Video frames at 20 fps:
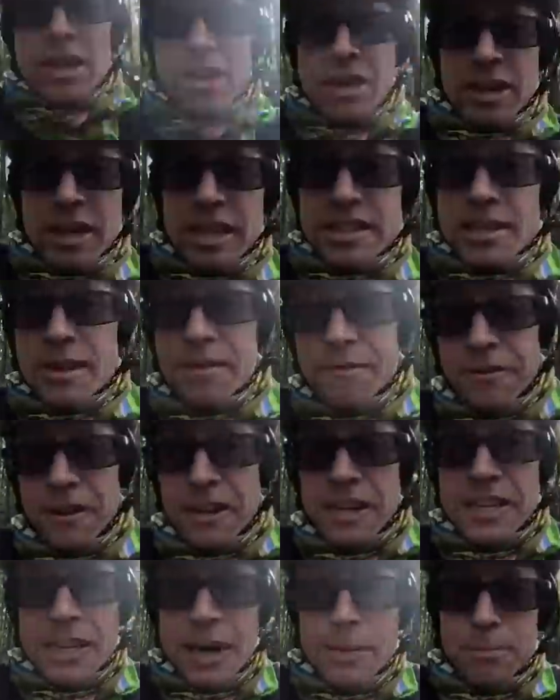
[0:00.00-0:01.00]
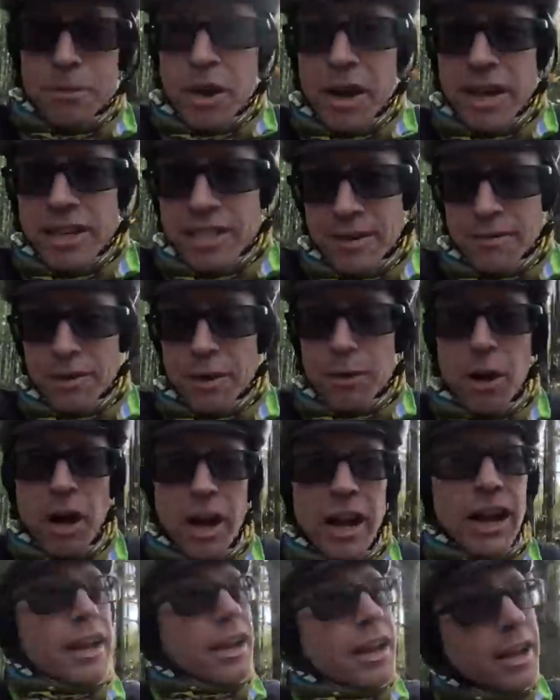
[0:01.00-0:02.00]
You can get some funny shaped rings if you
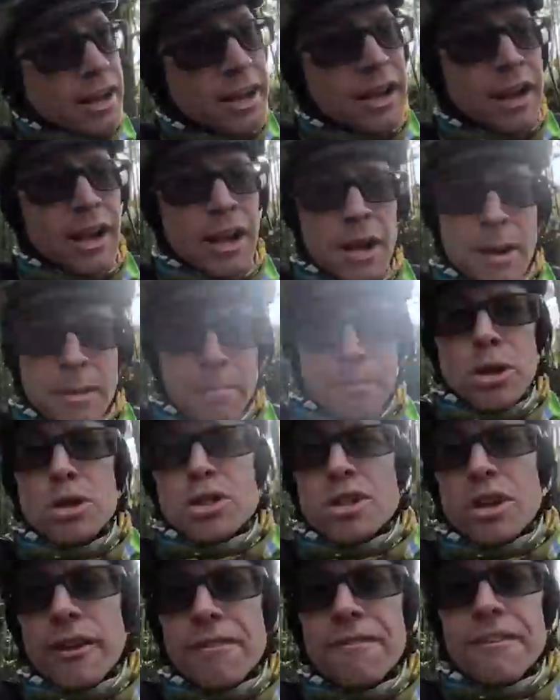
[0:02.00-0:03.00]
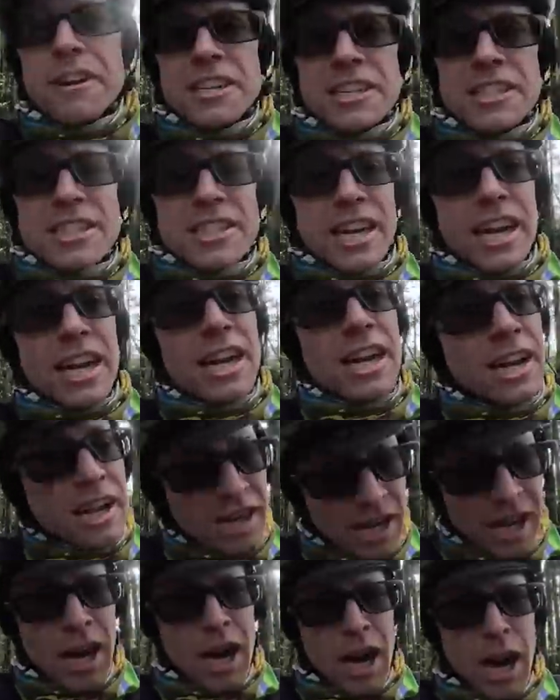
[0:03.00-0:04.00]
want. Boost your efficiency,
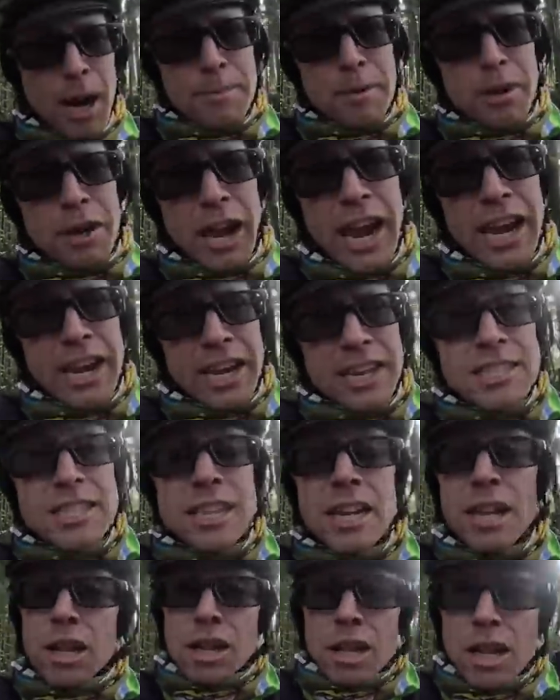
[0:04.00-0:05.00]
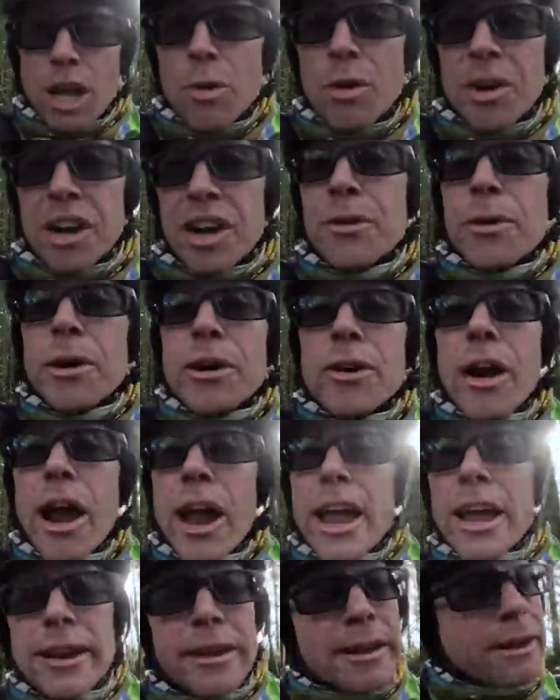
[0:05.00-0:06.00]
up your cadence, lower your
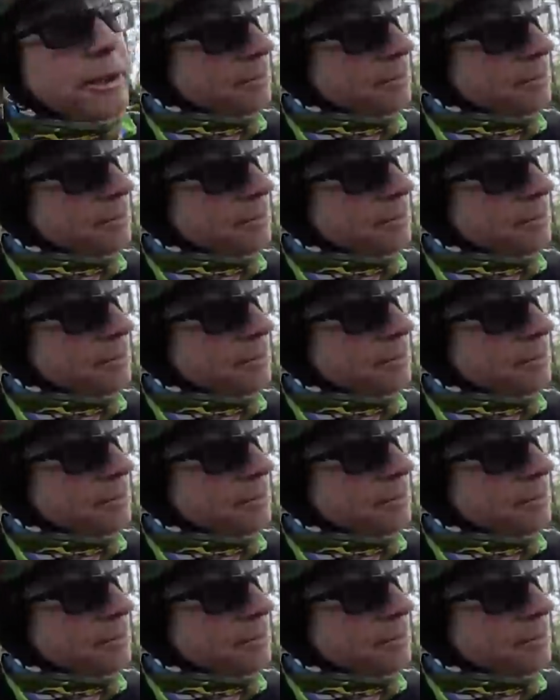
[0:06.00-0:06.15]
regret.